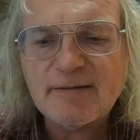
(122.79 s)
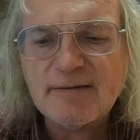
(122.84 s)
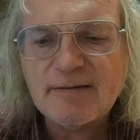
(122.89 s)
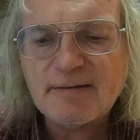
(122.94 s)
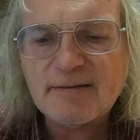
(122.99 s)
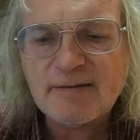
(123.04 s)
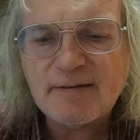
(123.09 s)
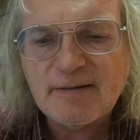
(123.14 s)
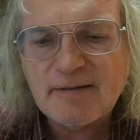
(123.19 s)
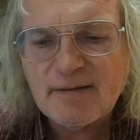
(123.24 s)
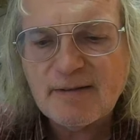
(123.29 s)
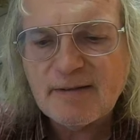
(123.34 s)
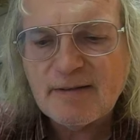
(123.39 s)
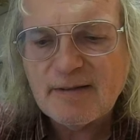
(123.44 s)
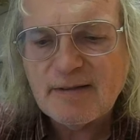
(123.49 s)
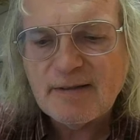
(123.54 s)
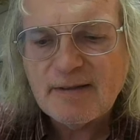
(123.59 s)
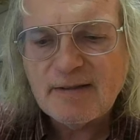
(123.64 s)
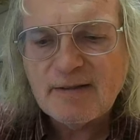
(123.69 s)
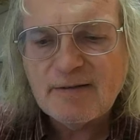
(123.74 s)
this
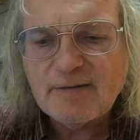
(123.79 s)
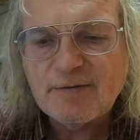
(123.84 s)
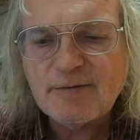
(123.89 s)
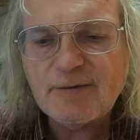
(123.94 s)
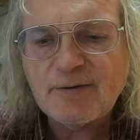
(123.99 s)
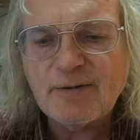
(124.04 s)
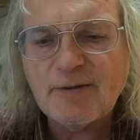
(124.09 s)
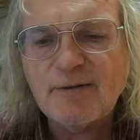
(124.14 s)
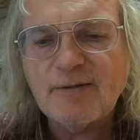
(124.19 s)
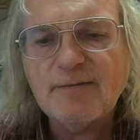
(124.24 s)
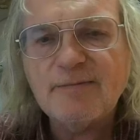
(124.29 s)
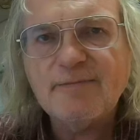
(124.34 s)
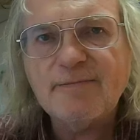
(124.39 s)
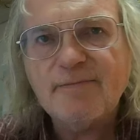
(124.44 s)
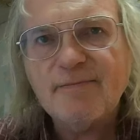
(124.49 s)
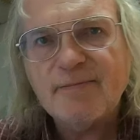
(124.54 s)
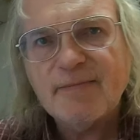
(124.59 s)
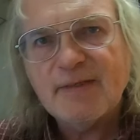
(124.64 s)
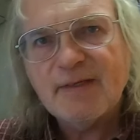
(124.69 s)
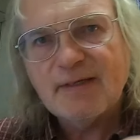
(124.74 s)
tool.
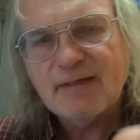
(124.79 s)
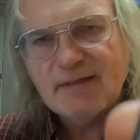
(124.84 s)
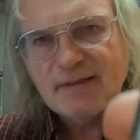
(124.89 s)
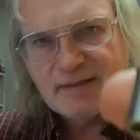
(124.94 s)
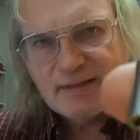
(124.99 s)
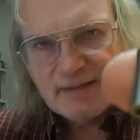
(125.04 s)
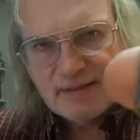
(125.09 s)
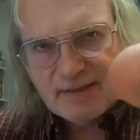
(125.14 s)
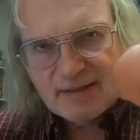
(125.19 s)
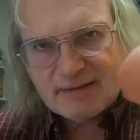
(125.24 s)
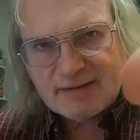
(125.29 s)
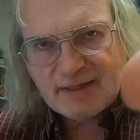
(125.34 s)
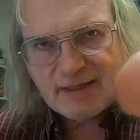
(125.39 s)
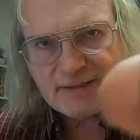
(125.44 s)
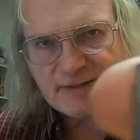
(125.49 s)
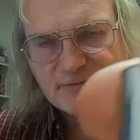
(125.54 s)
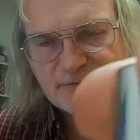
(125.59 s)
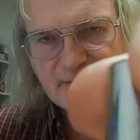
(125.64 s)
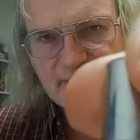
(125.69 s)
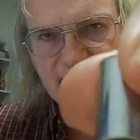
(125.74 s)
It
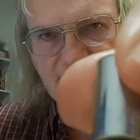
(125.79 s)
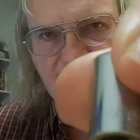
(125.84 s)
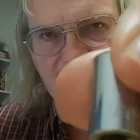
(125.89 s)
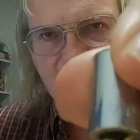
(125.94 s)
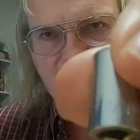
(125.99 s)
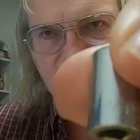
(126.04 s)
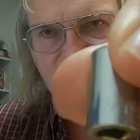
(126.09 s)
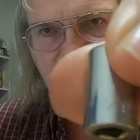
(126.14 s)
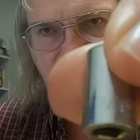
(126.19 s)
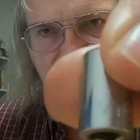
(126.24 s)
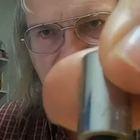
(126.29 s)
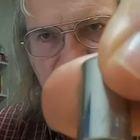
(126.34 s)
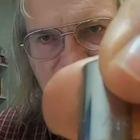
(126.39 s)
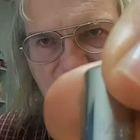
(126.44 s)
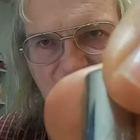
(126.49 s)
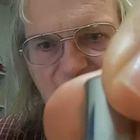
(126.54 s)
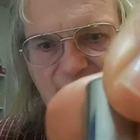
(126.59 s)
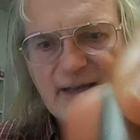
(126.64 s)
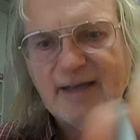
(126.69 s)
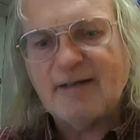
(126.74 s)
says 3/8 right
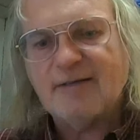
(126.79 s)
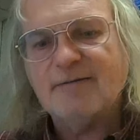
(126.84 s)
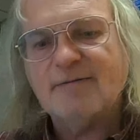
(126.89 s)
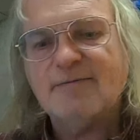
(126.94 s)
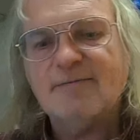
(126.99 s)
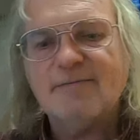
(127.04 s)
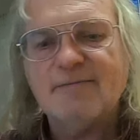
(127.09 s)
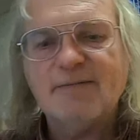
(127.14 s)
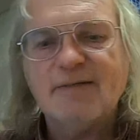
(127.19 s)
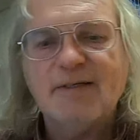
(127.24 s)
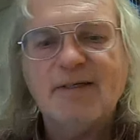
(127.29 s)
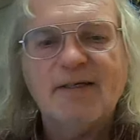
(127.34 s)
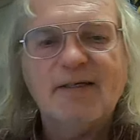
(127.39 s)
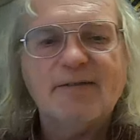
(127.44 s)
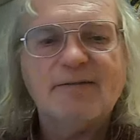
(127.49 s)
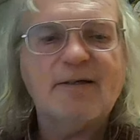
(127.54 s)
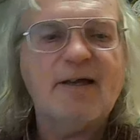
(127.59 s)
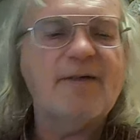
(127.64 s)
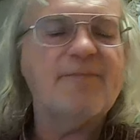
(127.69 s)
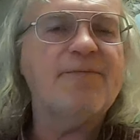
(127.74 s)
there,
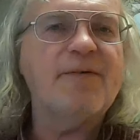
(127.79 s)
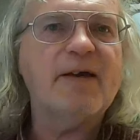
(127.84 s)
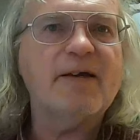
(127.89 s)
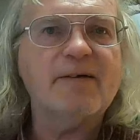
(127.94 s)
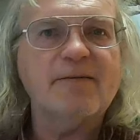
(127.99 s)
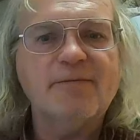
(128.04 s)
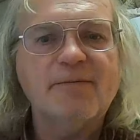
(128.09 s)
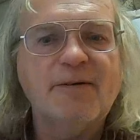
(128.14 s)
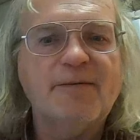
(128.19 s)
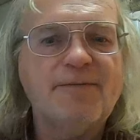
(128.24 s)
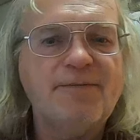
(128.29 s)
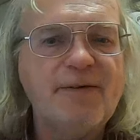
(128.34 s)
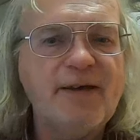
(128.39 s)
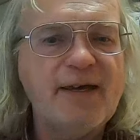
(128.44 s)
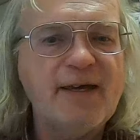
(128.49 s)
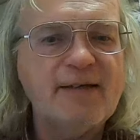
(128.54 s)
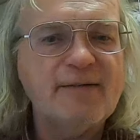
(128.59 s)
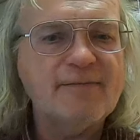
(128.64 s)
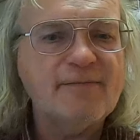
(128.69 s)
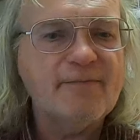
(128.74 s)
so I figured it would
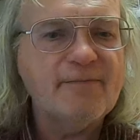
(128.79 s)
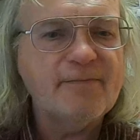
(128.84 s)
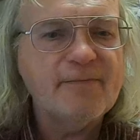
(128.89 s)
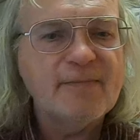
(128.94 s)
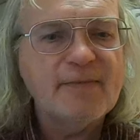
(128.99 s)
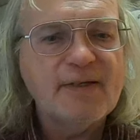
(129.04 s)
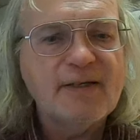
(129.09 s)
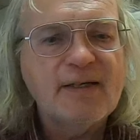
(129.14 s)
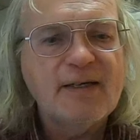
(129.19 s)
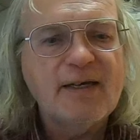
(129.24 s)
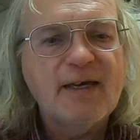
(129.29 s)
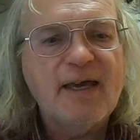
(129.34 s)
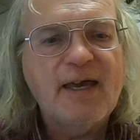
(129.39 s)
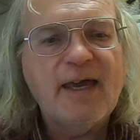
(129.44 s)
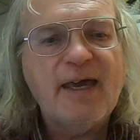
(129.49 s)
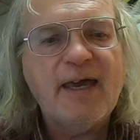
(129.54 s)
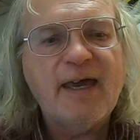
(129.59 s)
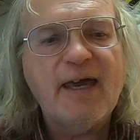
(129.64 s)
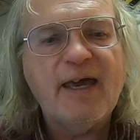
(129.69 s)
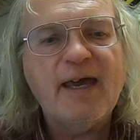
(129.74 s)
fit.
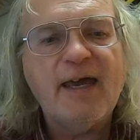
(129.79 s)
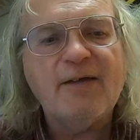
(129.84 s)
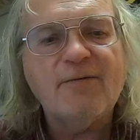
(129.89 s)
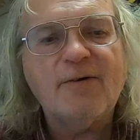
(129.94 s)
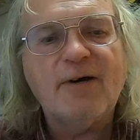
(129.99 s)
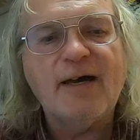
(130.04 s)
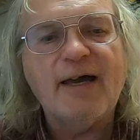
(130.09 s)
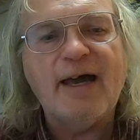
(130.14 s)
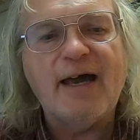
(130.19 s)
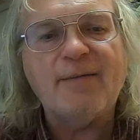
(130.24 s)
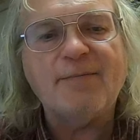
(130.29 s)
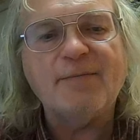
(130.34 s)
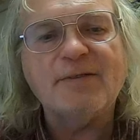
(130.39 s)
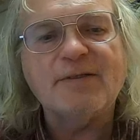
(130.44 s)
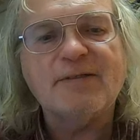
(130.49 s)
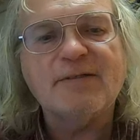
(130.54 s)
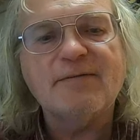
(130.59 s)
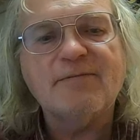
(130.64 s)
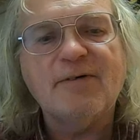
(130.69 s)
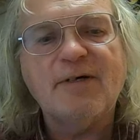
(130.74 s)
And what
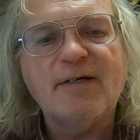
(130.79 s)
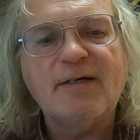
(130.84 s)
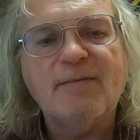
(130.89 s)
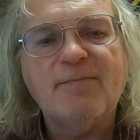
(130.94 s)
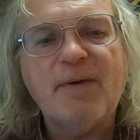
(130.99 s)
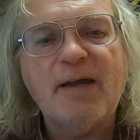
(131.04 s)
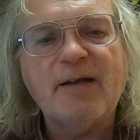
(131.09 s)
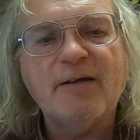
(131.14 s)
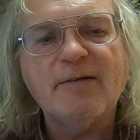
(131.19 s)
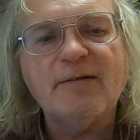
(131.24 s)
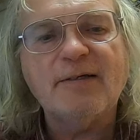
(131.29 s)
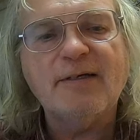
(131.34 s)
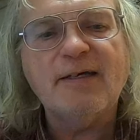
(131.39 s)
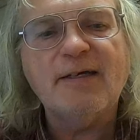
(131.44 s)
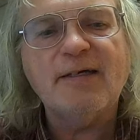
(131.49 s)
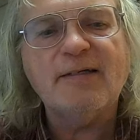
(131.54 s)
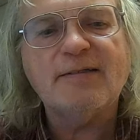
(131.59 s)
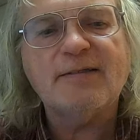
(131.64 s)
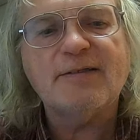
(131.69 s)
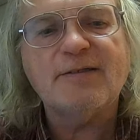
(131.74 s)
happens? Well,
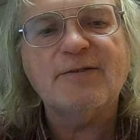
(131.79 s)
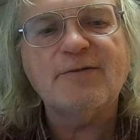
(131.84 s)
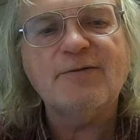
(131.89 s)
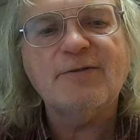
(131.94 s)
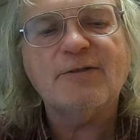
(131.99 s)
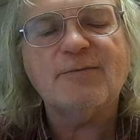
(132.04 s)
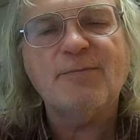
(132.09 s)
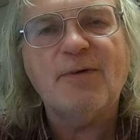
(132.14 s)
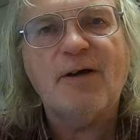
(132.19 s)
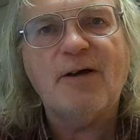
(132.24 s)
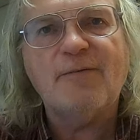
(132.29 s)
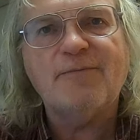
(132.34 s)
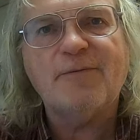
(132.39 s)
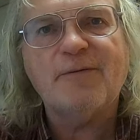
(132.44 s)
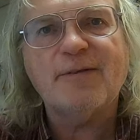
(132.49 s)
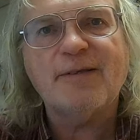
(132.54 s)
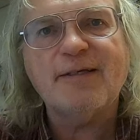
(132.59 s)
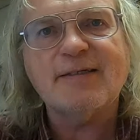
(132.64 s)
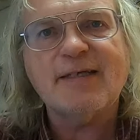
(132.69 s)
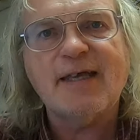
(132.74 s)
apparently it's too small
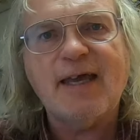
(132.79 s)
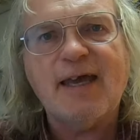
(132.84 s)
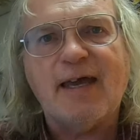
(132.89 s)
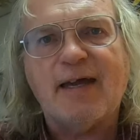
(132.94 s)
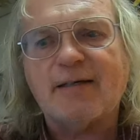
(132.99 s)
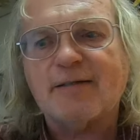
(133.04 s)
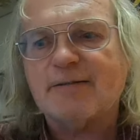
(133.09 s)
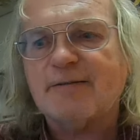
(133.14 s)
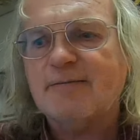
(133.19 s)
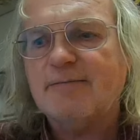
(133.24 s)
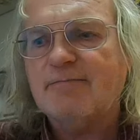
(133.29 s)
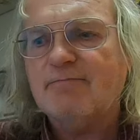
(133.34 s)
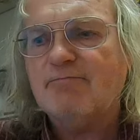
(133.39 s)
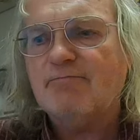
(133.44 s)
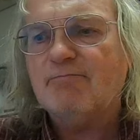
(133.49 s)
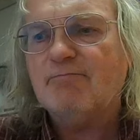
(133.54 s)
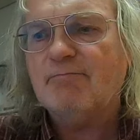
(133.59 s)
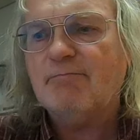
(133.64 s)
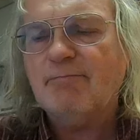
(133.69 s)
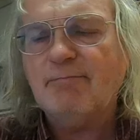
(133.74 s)
for this hex.
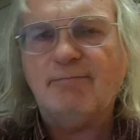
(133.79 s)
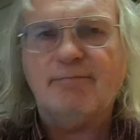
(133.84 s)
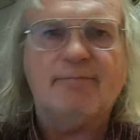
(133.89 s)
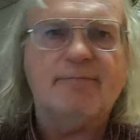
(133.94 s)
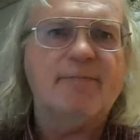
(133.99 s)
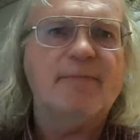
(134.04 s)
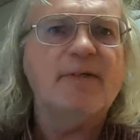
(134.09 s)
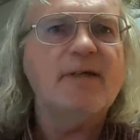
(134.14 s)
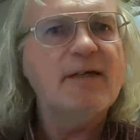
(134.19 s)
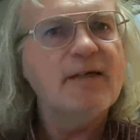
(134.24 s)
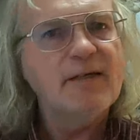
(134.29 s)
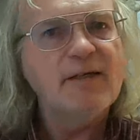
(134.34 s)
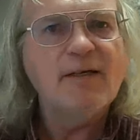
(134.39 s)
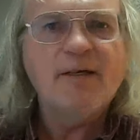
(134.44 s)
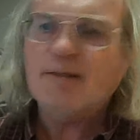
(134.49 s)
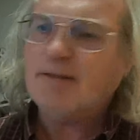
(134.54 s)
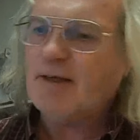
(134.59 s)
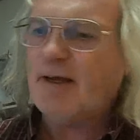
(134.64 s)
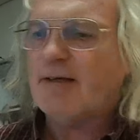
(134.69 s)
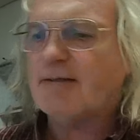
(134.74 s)

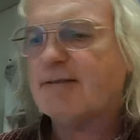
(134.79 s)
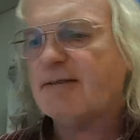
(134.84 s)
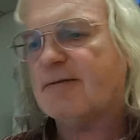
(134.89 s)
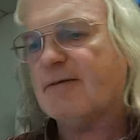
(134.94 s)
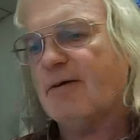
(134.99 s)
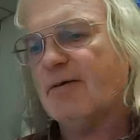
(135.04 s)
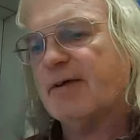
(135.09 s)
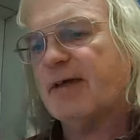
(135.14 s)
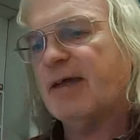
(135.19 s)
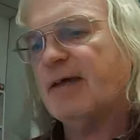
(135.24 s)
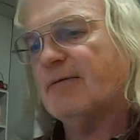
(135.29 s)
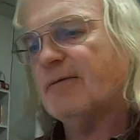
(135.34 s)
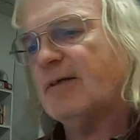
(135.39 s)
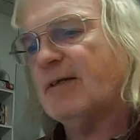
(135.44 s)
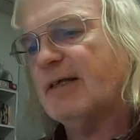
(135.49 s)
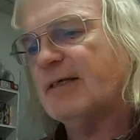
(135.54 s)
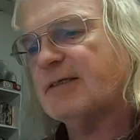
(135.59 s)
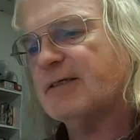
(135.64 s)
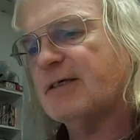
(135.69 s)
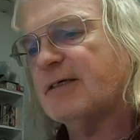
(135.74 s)
So I says, okay,
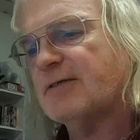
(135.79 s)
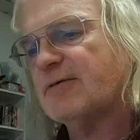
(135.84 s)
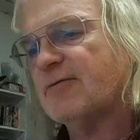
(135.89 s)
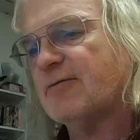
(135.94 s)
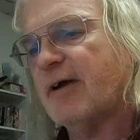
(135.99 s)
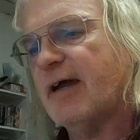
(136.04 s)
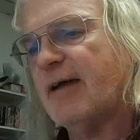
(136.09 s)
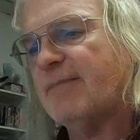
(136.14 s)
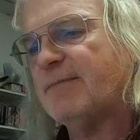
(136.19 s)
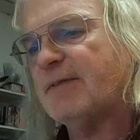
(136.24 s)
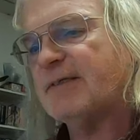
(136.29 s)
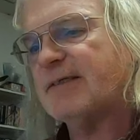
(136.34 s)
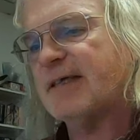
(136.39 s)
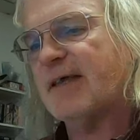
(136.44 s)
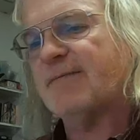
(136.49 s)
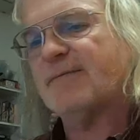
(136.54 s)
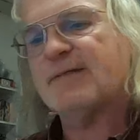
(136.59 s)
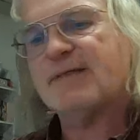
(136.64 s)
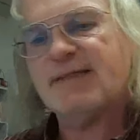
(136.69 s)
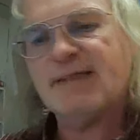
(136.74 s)
well, let's just grab the
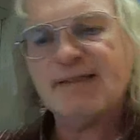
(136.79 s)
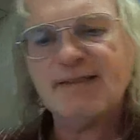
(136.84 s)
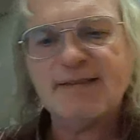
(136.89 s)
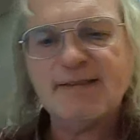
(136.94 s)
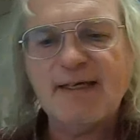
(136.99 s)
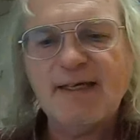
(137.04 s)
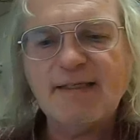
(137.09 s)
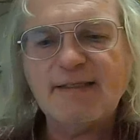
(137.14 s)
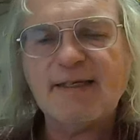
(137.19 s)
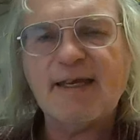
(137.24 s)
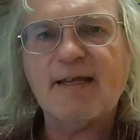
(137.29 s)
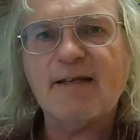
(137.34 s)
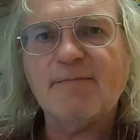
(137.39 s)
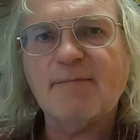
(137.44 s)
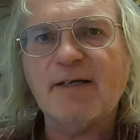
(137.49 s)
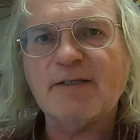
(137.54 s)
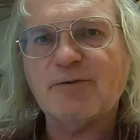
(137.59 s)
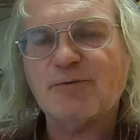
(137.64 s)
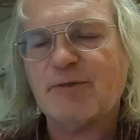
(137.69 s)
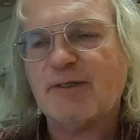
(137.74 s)
7/16 out of
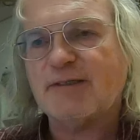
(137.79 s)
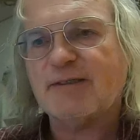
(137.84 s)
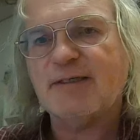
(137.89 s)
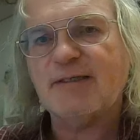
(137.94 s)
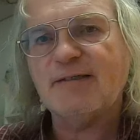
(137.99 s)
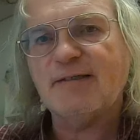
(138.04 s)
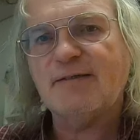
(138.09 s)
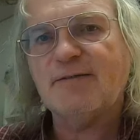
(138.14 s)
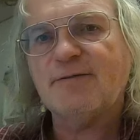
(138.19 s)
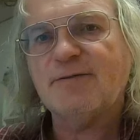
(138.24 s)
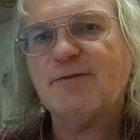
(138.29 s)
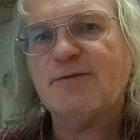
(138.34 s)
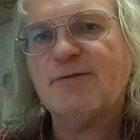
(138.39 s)
my trusty little